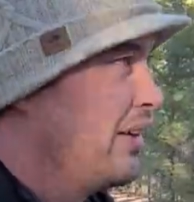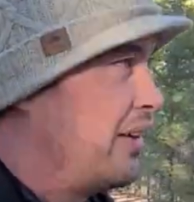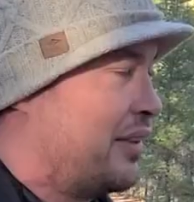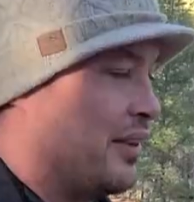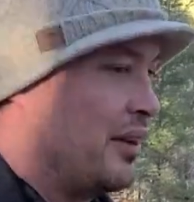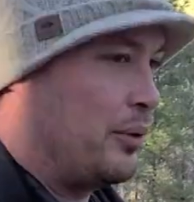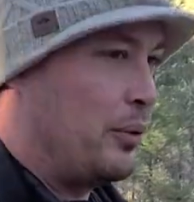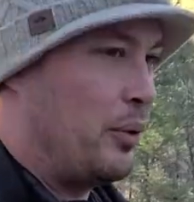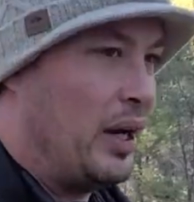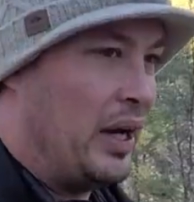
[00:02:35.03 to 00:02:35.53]

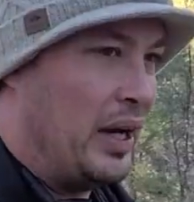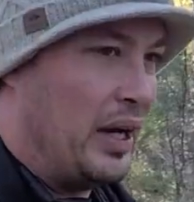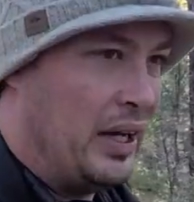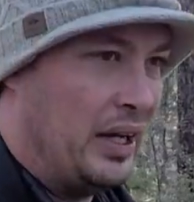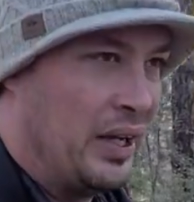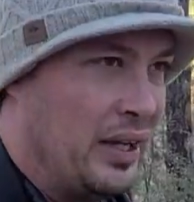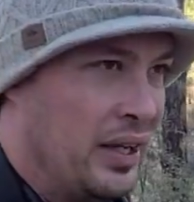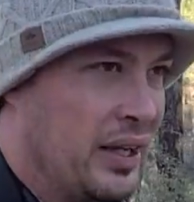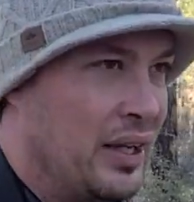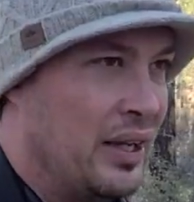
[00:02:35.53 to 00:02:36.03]
think we're at
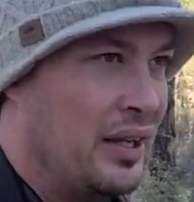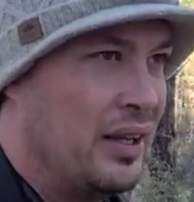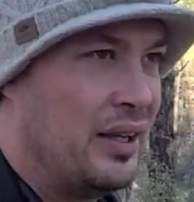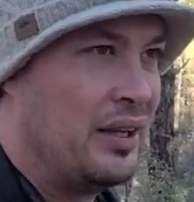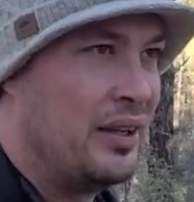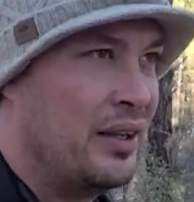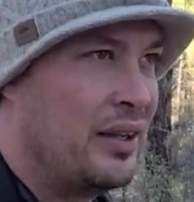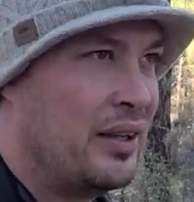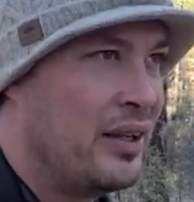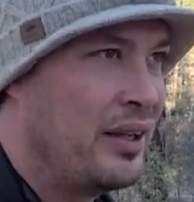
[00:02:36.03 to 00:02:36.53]

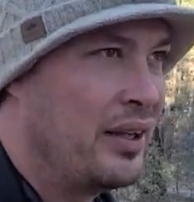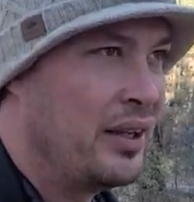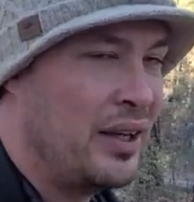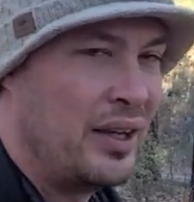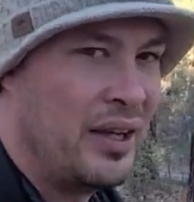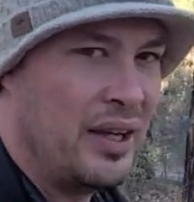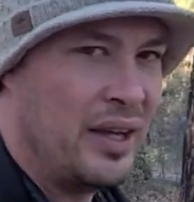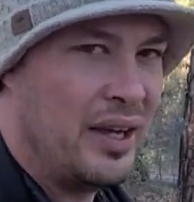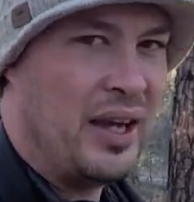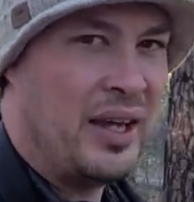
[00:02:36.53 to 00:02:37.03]

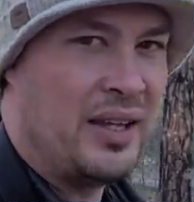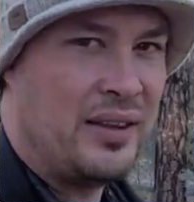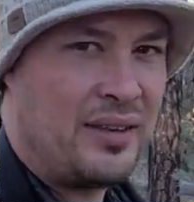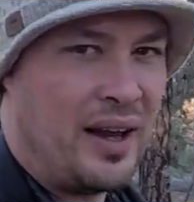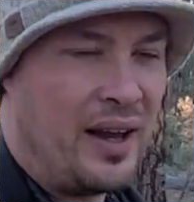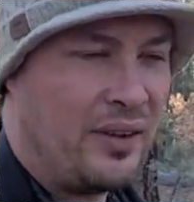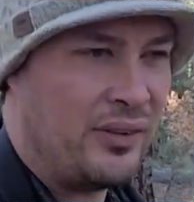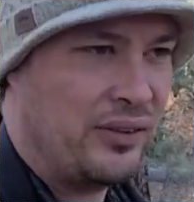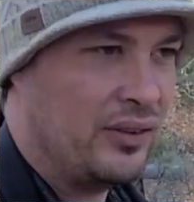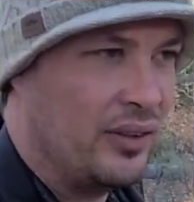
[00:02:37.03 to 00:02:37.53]

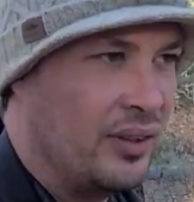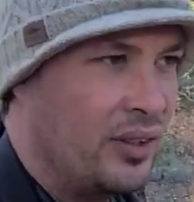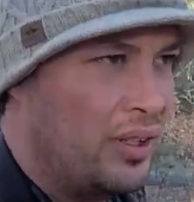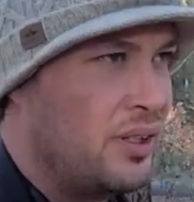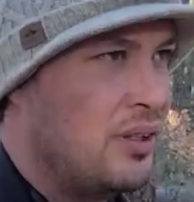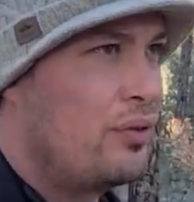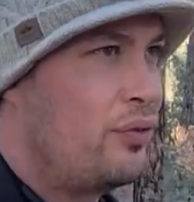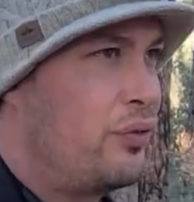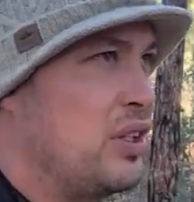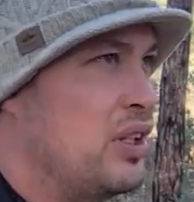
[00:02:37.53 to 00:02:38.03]
8,000
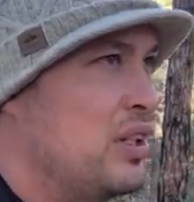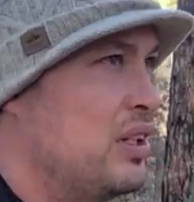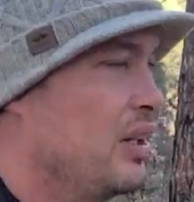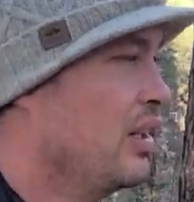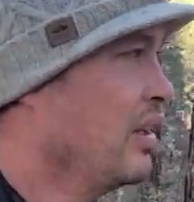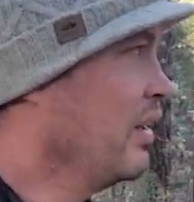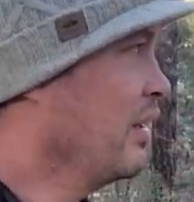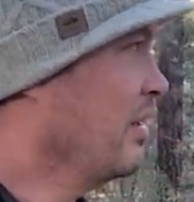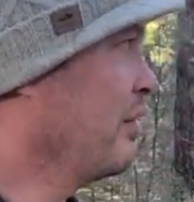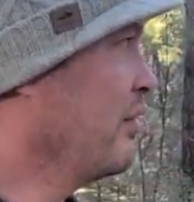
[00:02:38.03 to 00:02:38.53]
feet
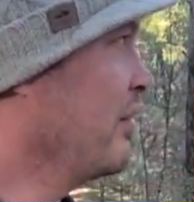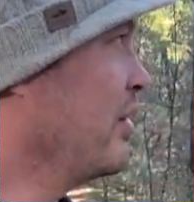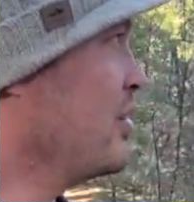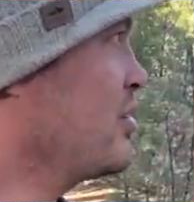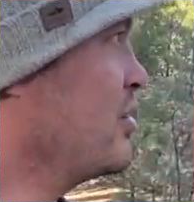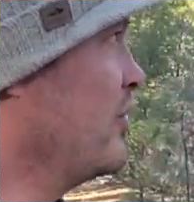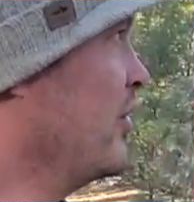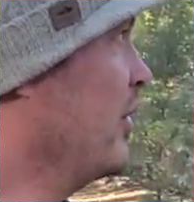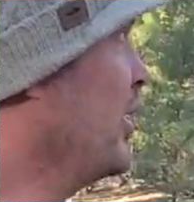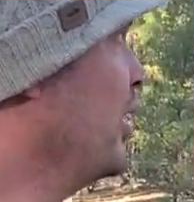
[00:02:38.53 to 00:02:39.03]

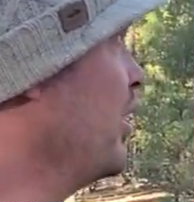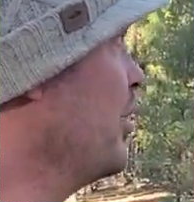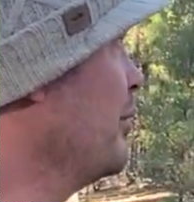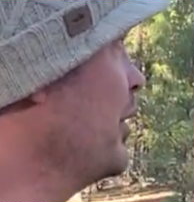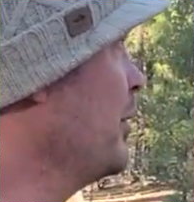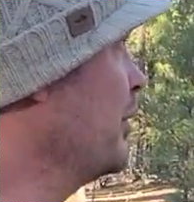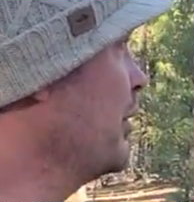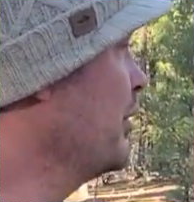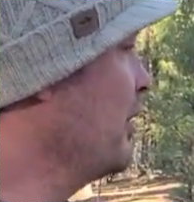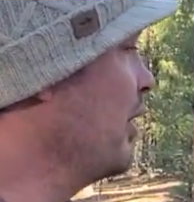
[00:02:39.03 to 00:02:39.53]
elevation right now,
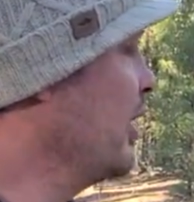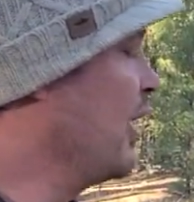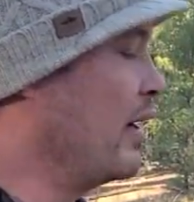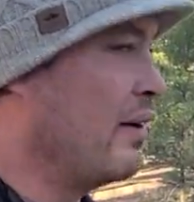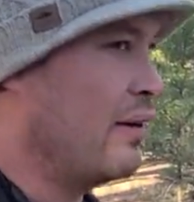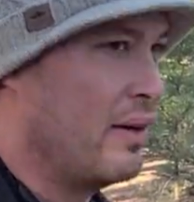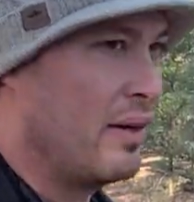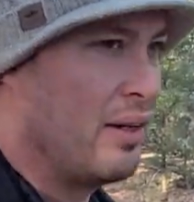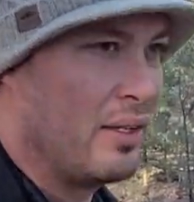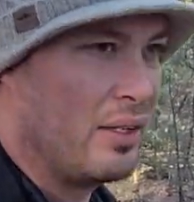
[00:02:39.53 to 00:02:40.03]
maybe a little
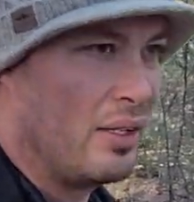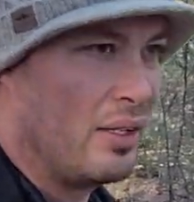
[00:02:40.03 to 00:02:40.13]
higher.